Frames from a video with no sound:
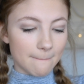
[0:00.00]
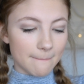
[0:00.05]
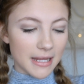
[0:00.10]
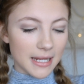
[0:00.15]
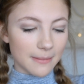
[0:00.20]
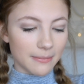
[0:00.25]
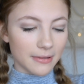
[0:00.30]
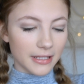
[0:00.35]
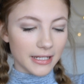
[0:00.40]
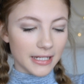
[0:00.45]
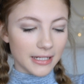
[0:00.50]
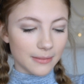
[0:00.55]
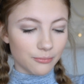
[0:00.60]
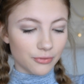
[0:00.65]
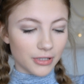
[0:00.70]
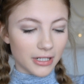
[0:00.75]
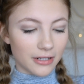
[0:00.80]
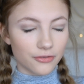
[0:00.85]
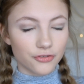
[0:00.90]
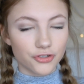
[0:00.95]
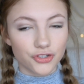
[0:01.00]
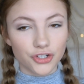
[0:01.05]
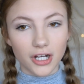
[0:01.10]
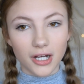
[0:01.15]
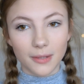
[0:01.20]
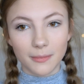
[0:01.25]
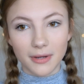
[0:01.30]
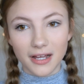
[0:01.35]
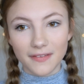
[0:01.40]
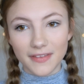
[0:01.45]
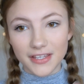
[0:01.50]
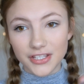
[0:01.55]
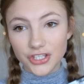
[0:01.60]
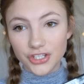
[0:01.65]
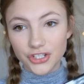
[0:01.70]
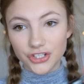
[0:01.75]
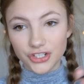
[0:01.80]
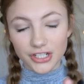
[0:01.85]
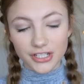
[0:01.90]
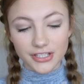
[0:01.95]
Maybelline Brow Drama. This
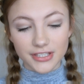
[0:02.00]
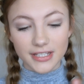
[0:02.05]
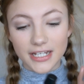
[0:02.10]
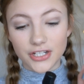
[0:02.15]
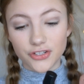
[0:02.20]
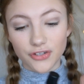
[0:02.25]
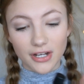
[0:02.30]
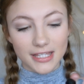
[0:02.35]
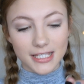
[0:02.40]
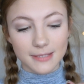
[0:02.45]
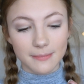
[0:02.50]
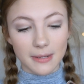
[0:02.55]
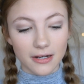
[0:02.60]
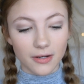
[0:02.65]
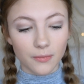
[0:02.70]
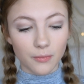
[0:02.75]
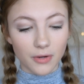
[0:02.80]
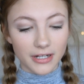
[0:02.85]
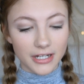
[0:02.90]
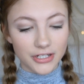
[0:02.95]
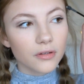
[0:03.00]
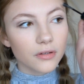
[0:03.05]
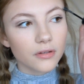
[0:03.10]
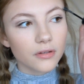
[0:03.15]
is just a transparent one.